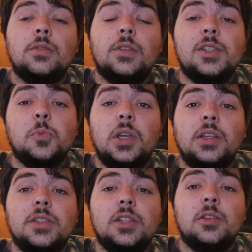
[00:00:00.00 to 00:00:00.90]
This
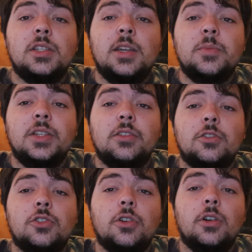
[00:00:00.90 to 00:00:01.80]
makes the time
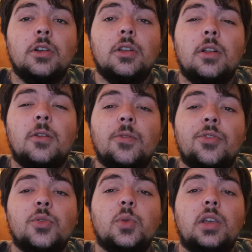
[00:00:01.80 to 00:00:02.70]
signature
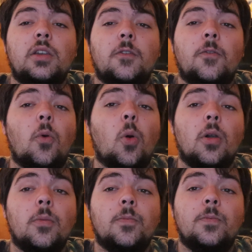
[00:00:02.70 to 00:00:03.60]
3/4.